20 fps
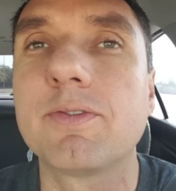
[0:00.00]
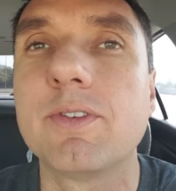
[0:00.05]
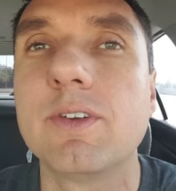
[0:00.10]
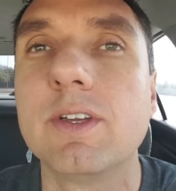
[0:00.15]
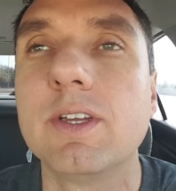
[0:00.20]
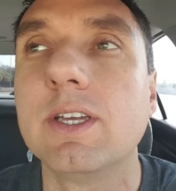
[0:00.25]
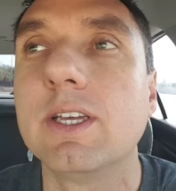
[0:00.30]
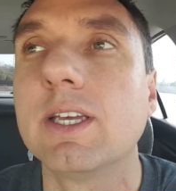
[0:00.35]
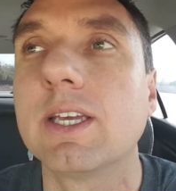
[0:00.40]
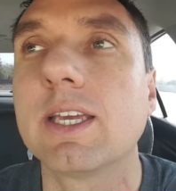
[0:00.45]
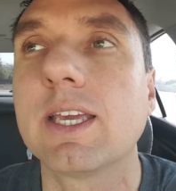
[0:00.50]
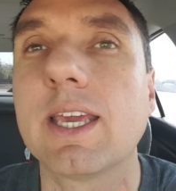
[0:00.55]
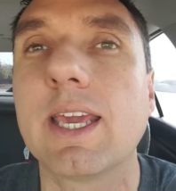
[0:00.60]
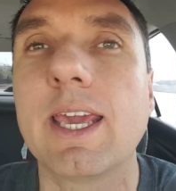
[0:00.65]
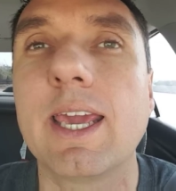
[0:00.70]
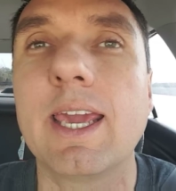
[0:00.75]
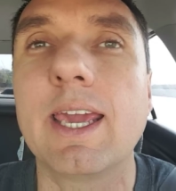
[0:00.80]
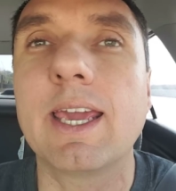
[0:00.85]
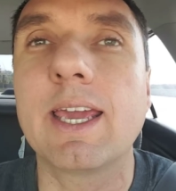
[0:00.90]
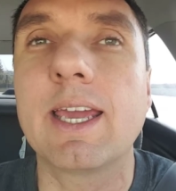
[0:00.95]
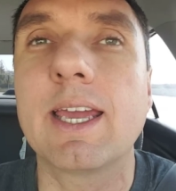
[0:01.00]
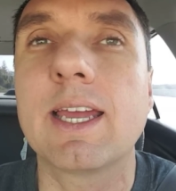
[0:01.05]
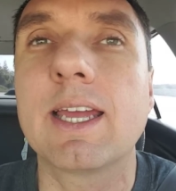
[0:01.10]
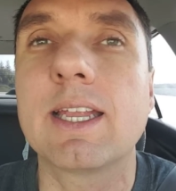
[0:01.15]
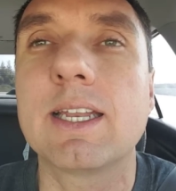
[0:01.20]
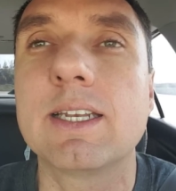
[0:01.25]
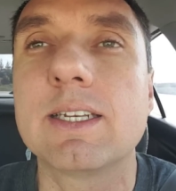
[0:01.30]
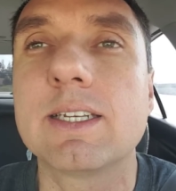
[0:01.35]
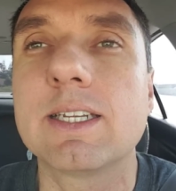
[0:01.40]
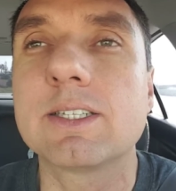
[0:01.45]

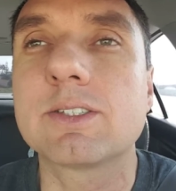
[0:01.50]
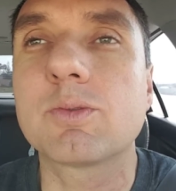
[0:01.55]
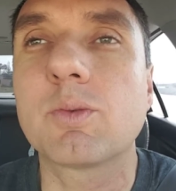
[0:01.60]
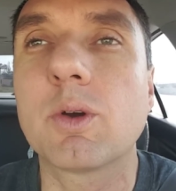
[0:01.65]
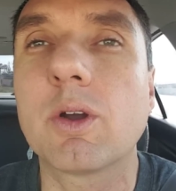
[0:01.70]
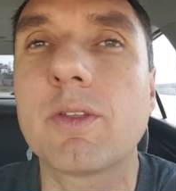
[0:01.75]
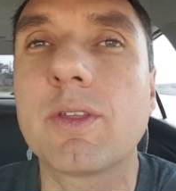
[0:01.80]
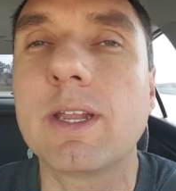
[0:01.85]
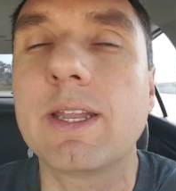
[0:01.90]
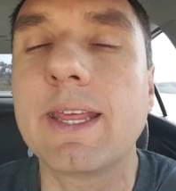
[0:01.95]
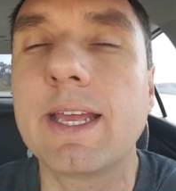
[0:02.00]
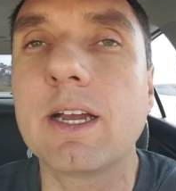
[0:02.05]
and it's worth it.